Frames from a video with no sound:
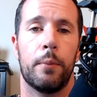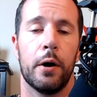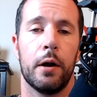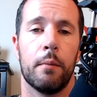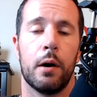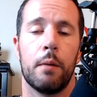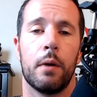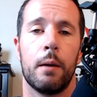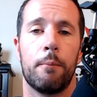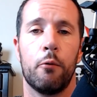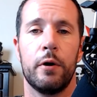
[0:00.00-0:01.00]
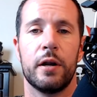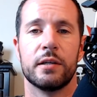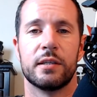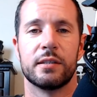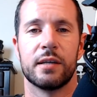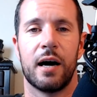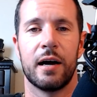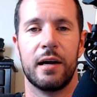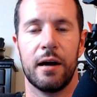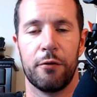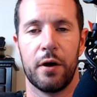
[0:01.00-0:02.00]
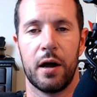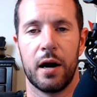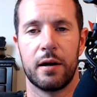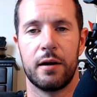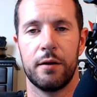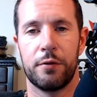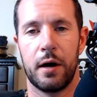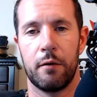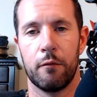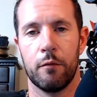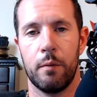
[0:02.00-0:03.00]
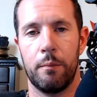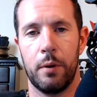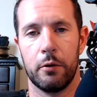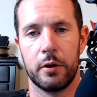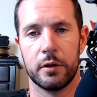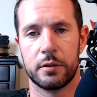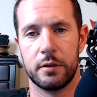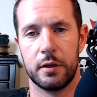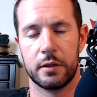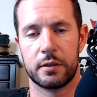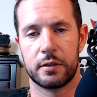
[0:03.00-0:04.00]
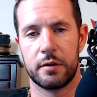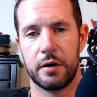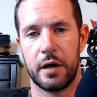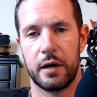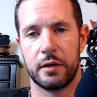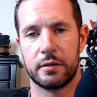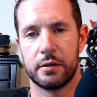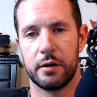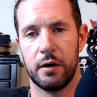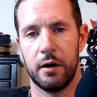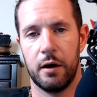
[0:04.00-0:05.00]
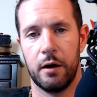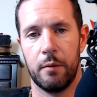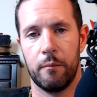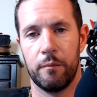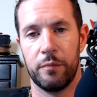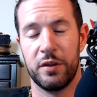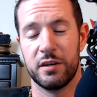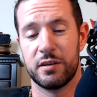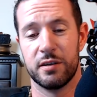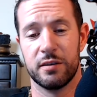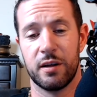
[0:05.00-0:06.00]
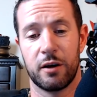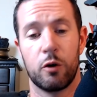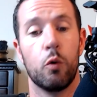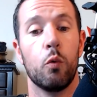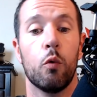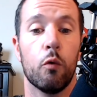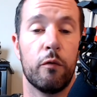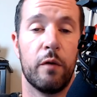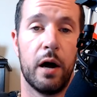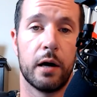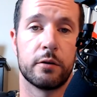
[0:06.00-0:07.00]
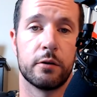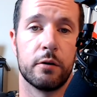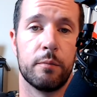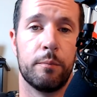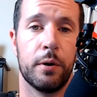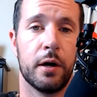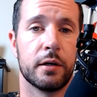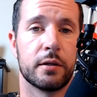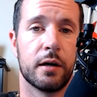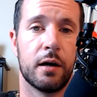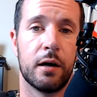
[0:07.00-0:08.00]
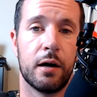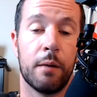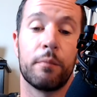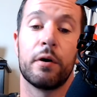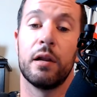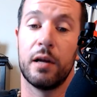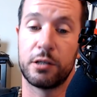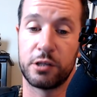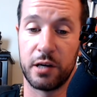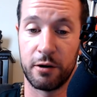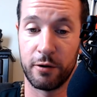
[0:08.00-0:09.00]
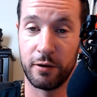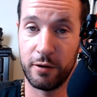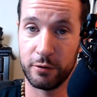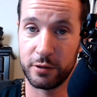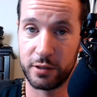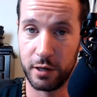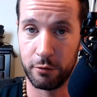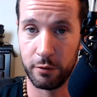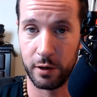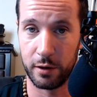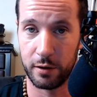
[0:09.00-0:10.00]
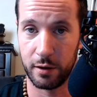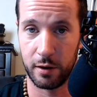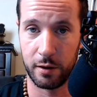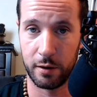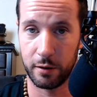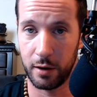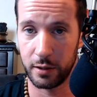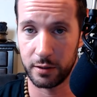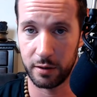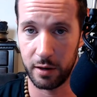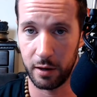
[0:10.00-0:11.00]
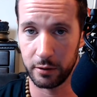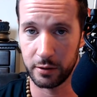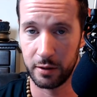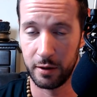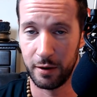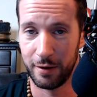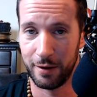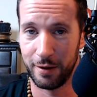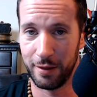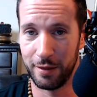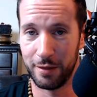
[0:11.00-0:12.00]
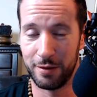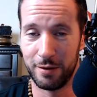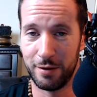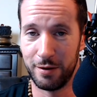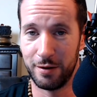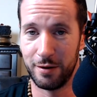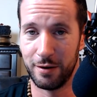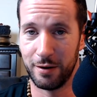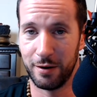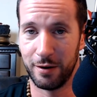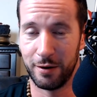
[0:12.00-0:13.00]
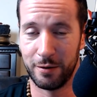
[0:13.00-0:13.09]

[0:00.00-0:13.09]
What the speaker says: But my point is I get that. I get that rebelliousness, that this is the cool factor. But I'm going to let you in on a little secret, guys and gals. The